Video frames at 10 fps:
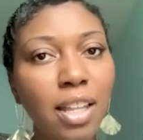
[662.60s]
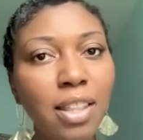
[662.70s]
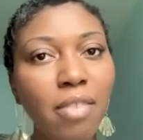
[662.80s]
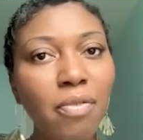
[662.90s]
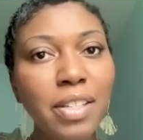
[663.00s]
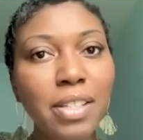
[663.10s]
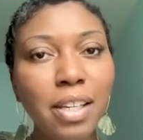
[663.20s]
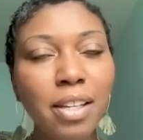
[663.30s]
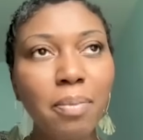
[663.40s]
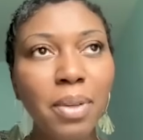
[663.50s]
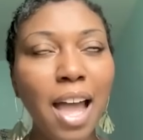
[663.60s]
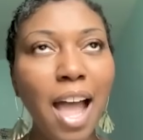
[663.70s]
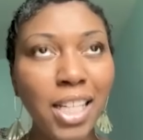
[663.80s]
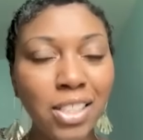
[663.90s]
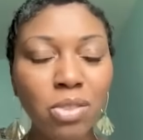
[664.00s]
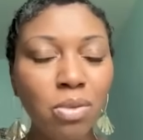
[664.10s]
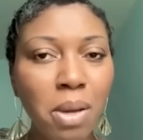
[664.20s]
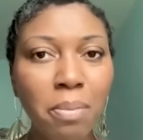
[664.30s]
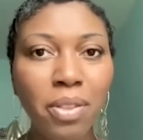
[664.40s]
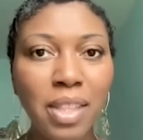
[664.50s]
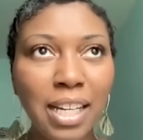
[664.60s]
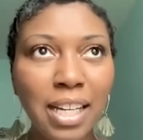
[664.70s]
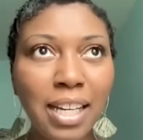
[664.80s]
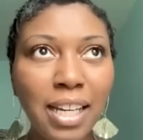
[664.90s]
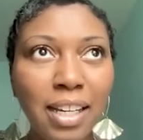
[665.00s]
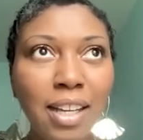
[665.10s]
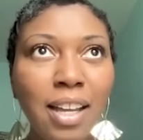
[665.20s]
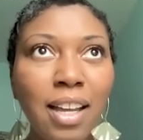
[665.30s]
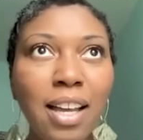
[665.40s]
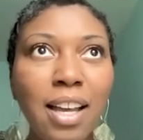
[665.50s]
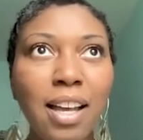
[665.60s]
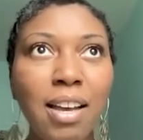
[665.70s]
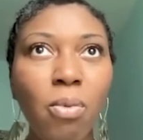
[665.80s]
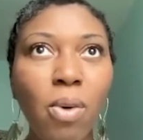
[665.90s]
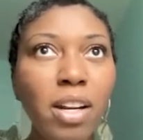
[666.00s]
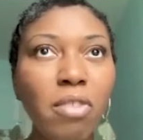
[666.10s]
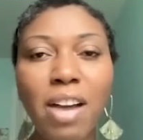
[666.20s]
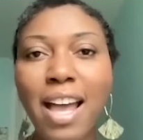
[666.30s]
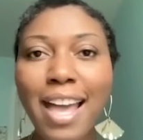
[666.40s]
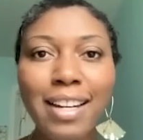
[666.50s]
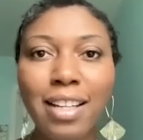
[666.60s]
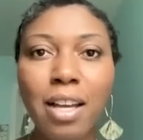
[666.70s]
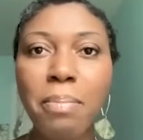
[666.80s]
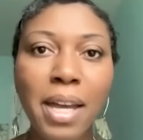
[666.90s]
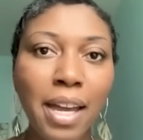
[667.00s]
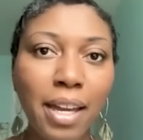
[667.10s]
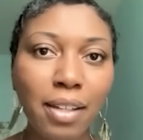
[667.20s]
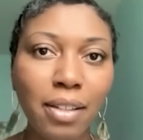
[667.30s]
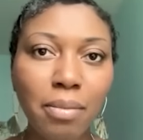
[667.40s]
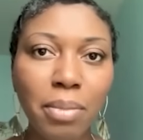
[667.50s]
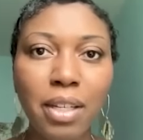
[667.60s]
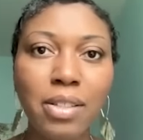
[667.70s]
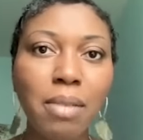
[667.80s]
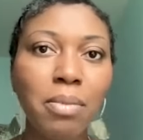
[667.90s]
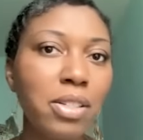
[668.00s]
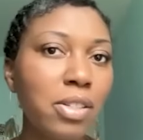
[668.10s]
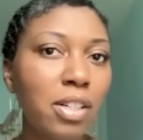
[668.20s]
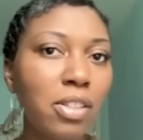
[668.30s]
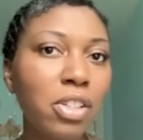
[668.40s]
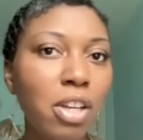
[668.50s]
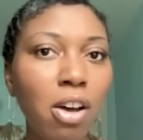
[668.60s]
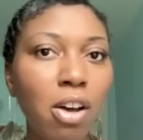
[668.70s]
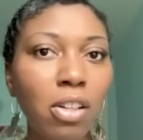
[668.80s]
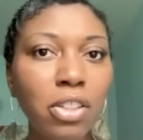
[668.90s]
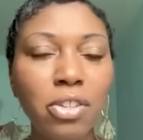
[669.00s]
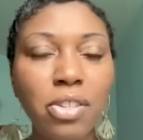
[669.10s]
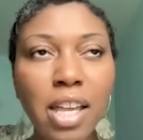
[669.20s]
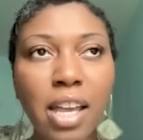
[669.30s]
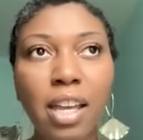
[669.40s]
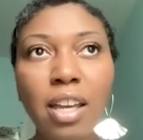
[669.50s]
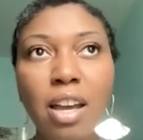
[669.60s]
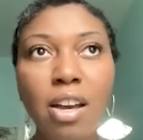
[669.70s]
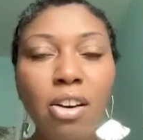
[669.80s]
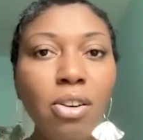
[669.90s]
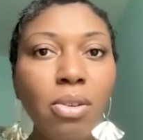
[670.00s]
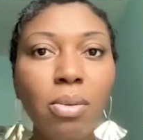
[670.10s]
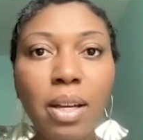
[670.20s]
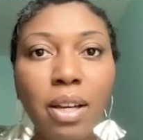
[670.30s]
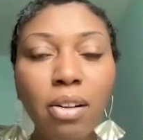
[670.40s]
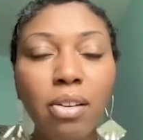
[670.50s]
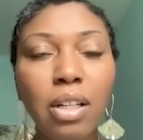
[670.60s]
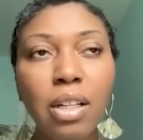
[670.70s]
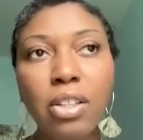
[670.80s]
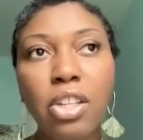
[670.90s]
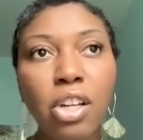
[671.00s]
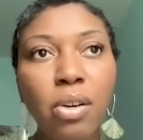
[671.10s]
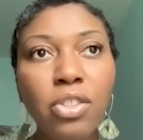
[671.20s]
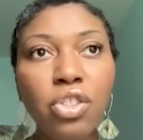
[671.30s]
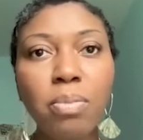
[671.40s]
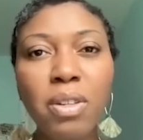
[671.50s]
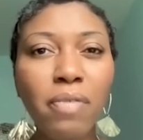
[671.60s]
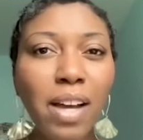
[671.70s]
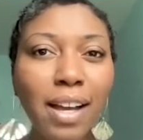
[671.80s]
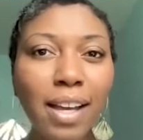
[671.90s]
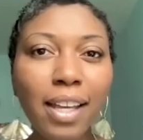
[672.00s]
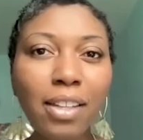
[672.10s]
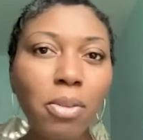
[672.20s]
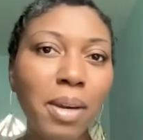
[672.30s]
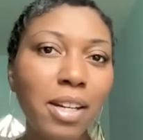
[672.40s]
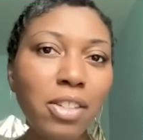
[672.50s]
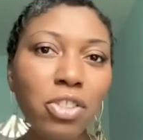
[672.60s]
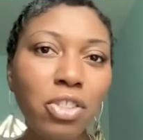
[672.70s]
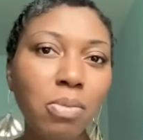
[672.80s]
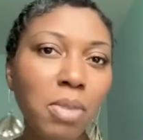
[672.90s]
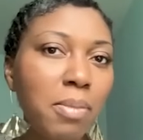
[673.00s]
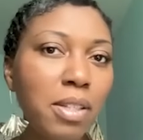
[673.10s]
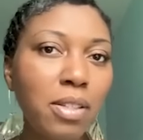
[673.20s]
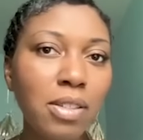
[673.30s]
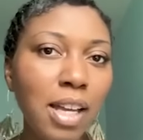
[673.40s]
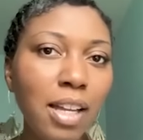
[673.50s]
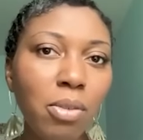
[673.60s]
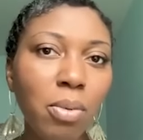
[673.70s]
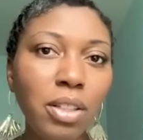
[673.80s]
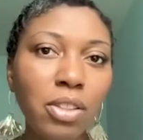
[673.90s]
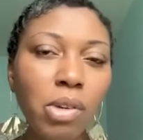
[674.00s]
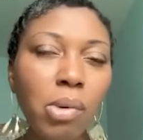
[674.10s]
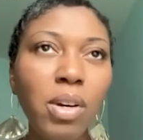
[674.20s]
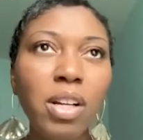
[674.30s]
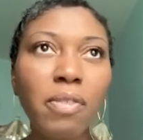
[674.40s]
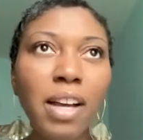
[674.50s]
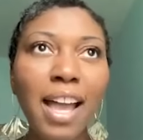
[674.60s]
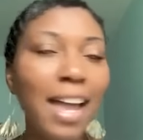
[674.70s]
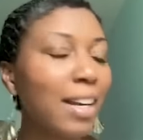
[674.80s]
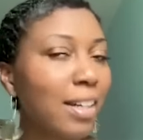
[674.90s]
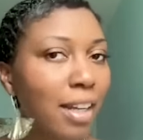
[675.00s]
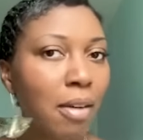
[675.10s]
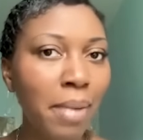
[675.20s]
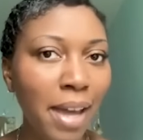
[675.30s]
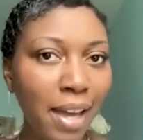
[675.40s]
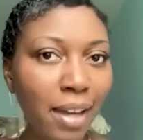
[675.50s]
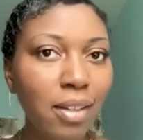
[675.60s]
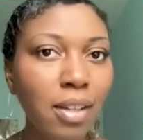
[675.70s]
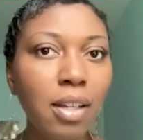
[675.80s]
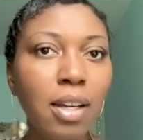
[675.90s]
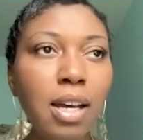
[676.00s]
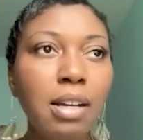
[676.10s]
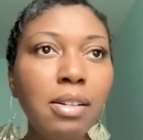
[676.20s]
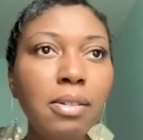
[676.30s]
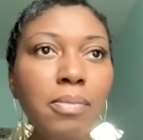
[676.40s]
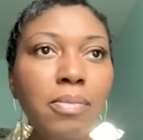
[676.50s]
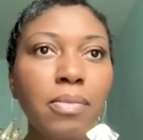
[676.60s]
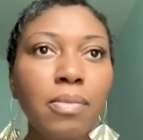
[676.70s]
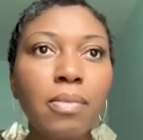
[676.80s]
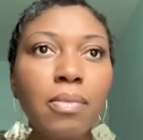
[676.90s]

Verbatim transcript: in that visit but i just remember thinking what if i hadn't come back because i'm listening to y'all and you're saying oh well you know it should be fine your body's just maybe designed to work this way what if i hadn't come back um